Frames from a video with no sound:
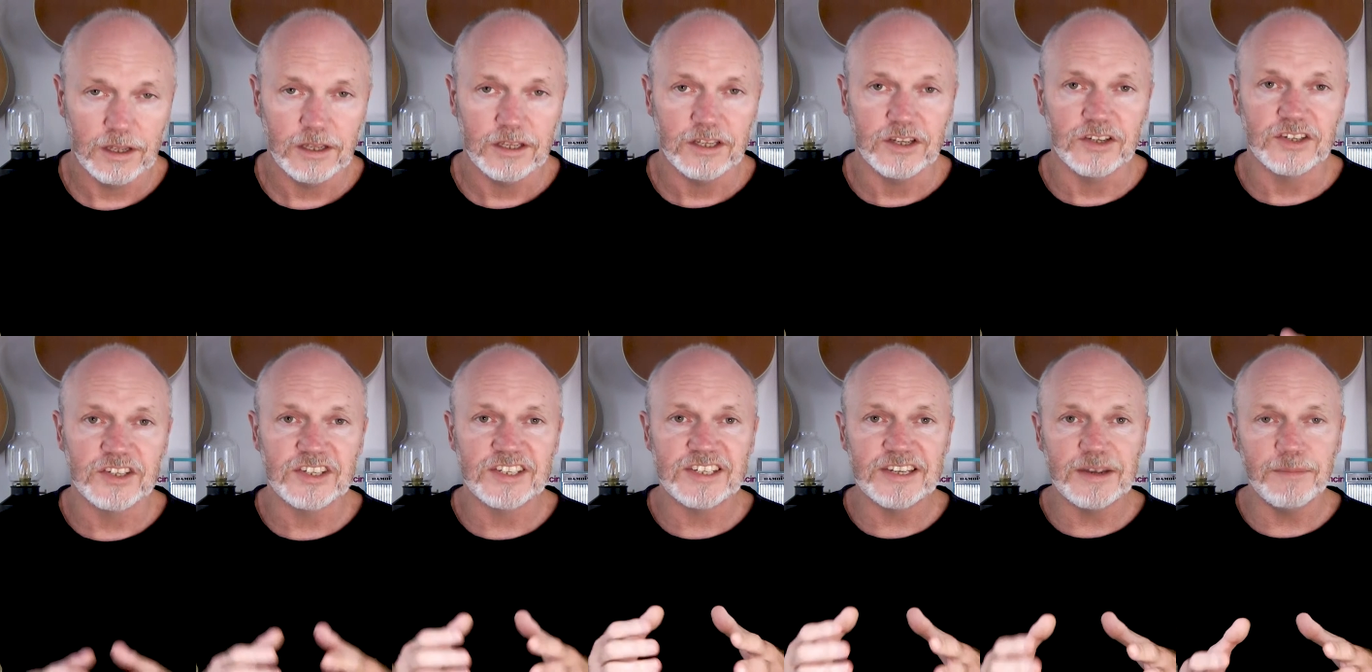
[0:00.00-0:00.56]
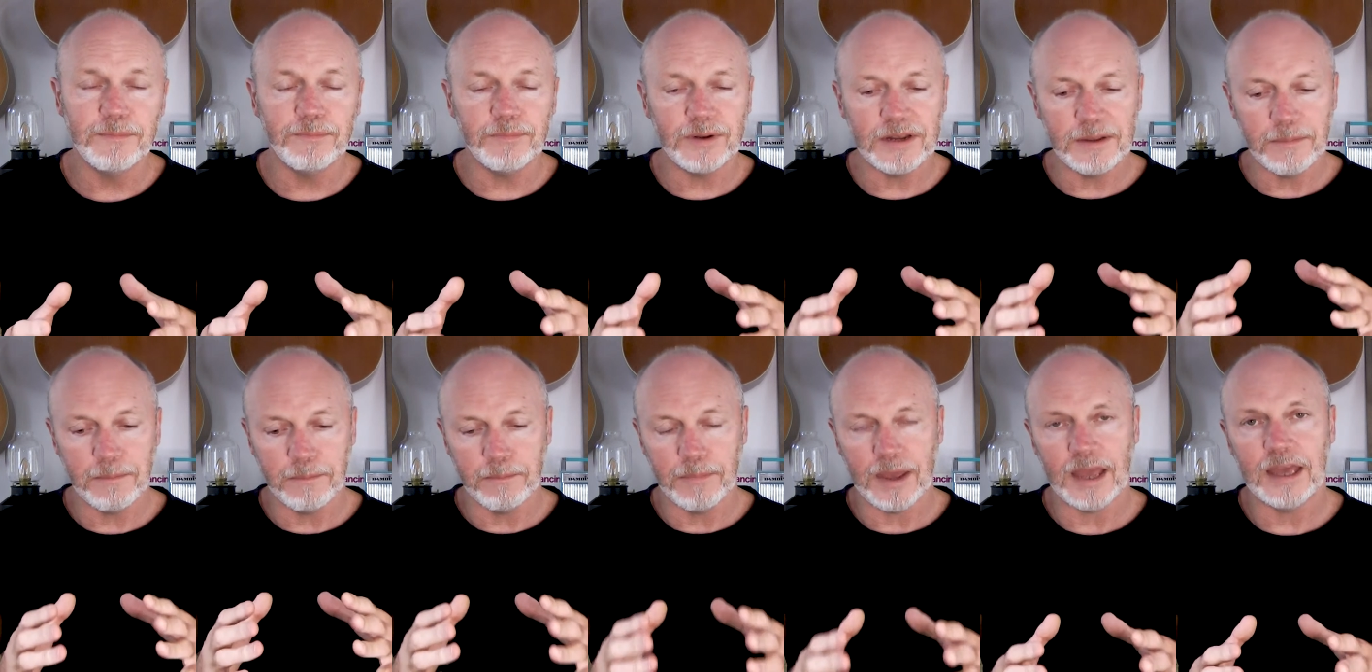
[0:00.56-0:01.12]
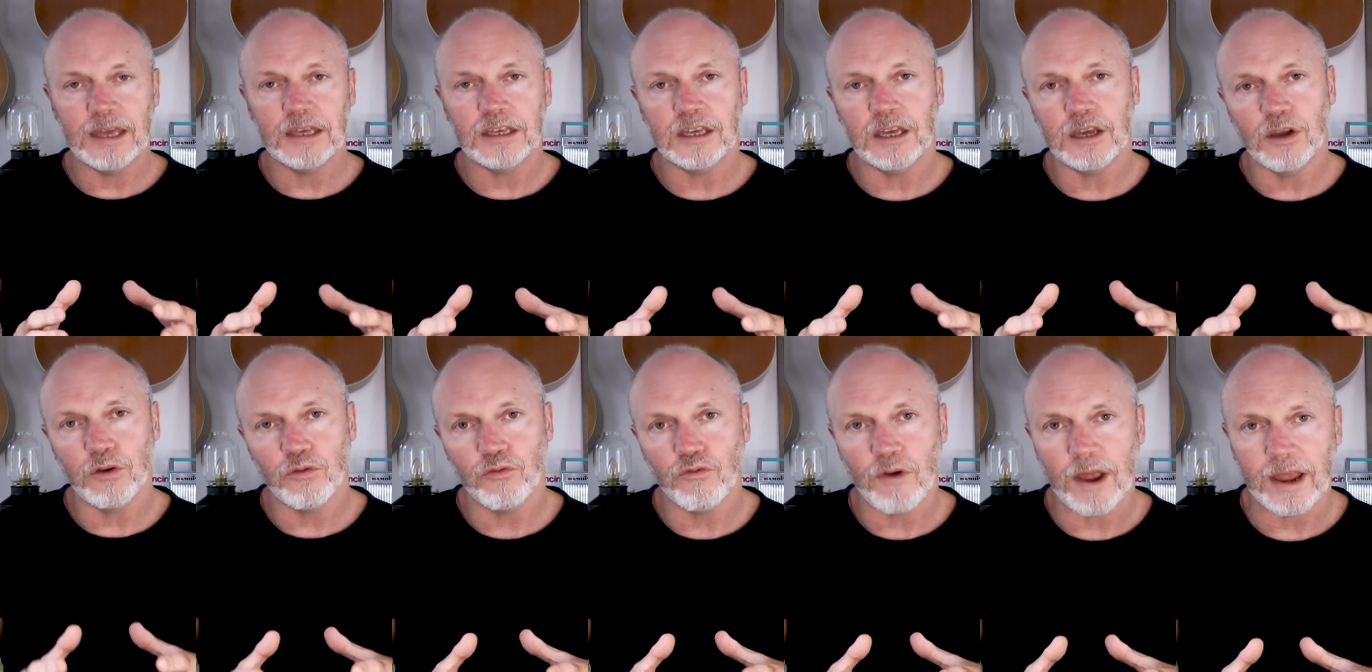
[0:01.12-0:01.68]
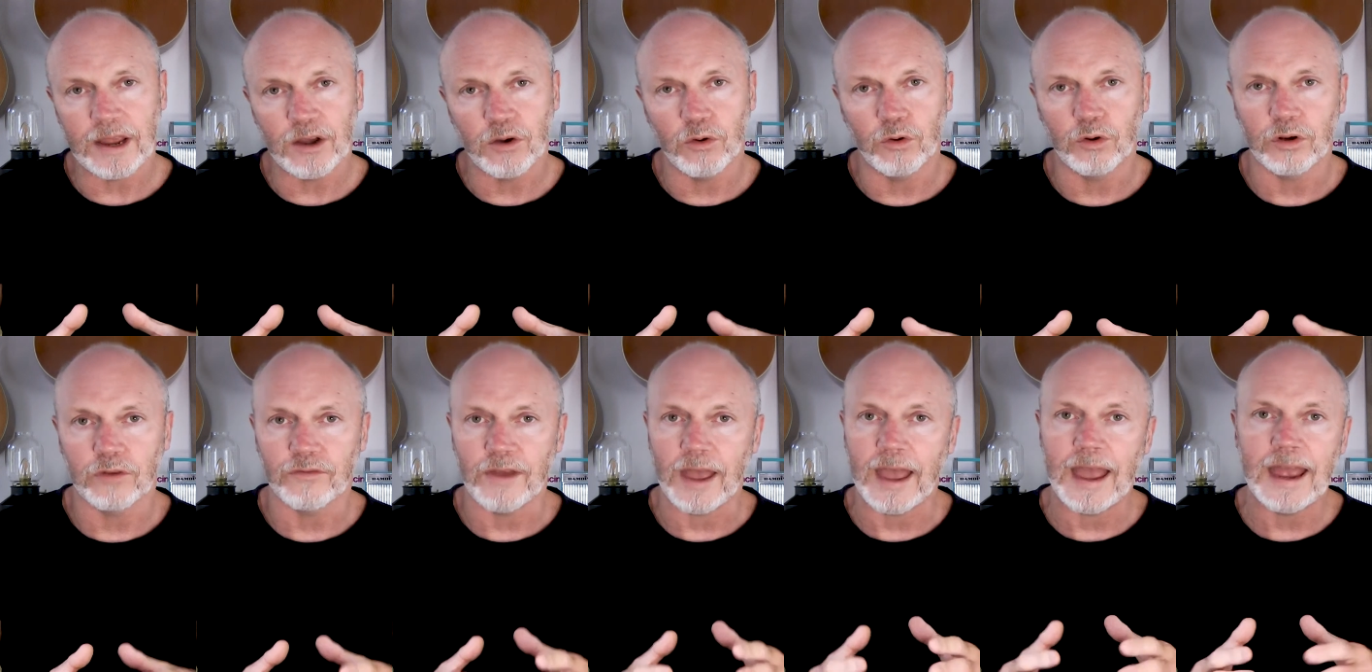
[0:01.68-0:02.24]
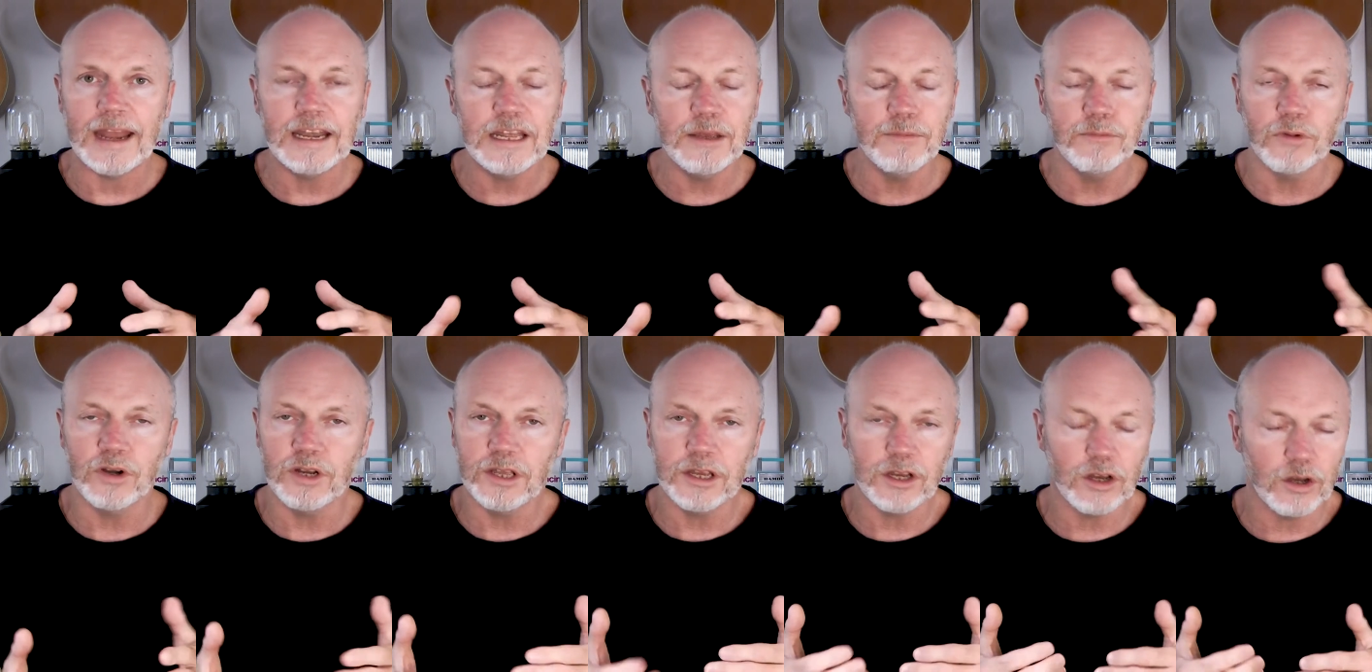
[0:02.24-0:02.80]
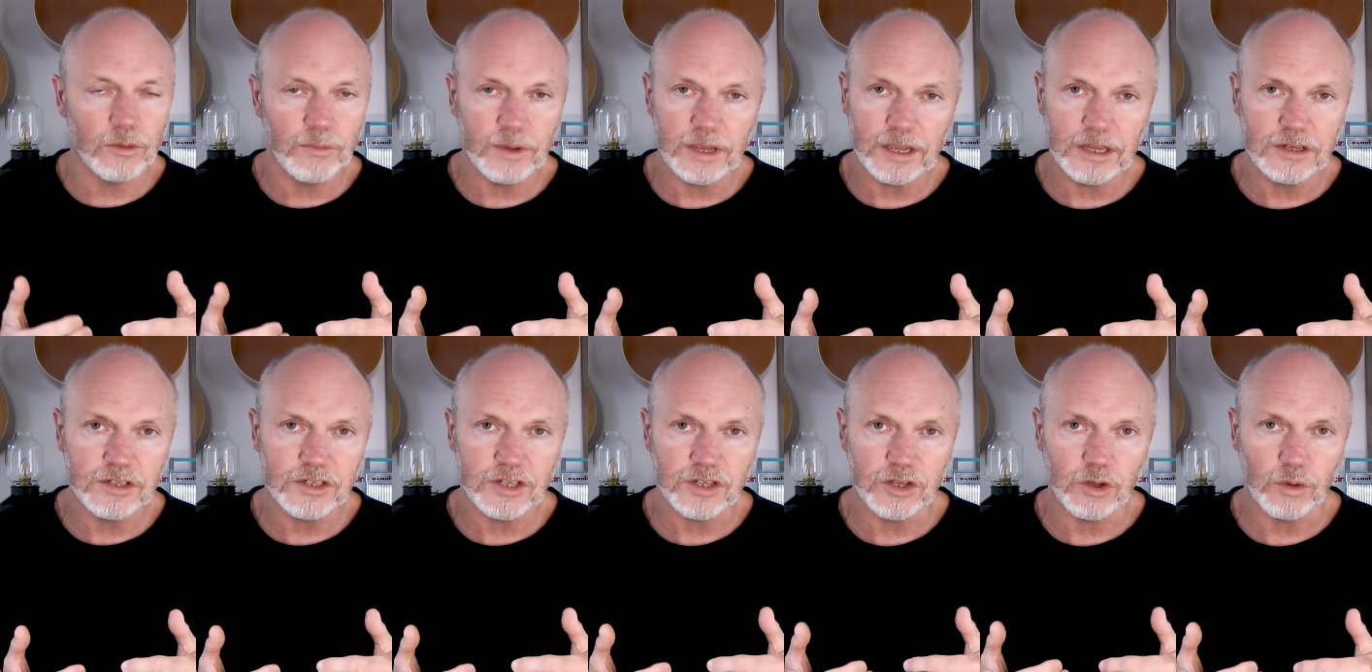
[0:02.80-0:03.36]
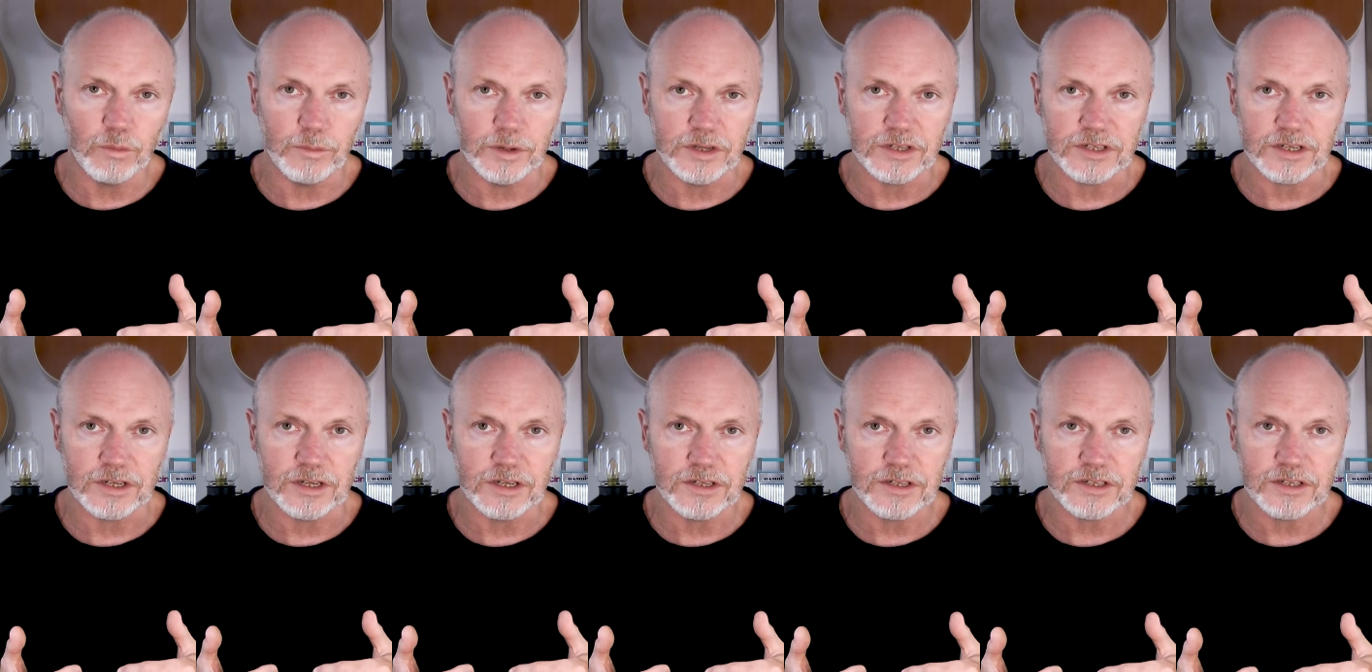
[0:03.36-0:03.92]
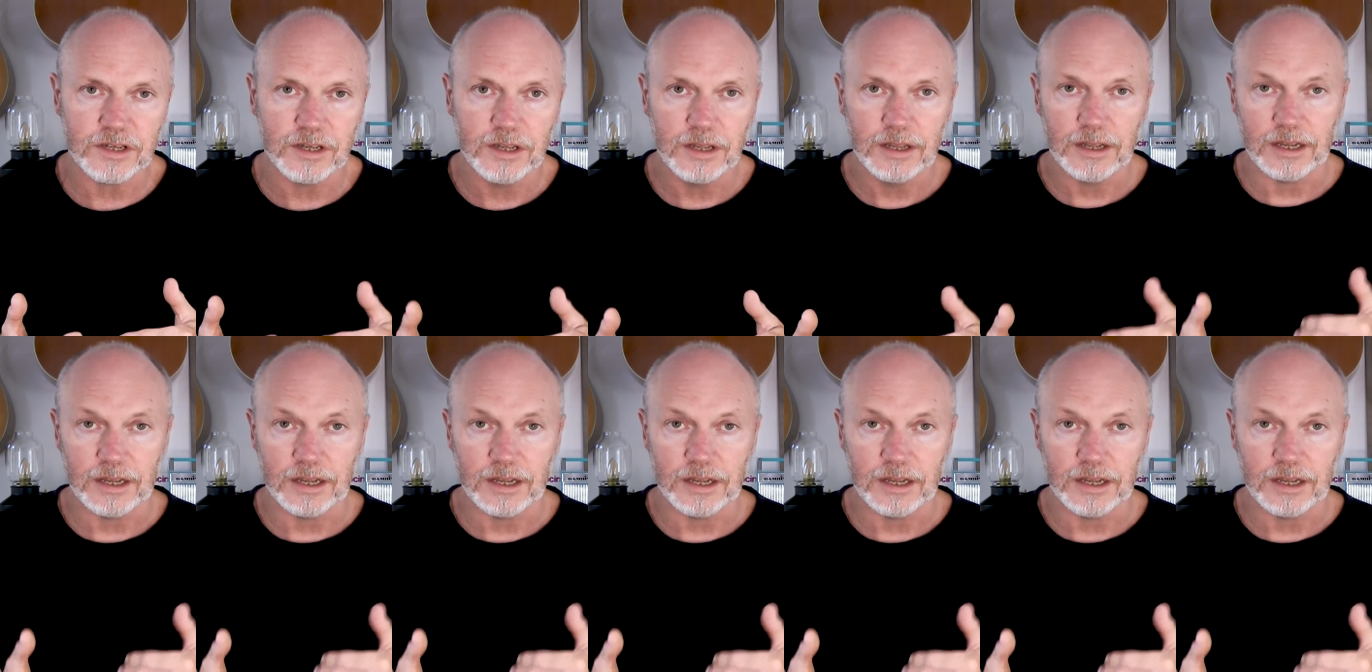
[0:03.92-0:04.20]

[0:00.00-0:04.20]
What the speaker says: You're simply making a record of any money coming into your business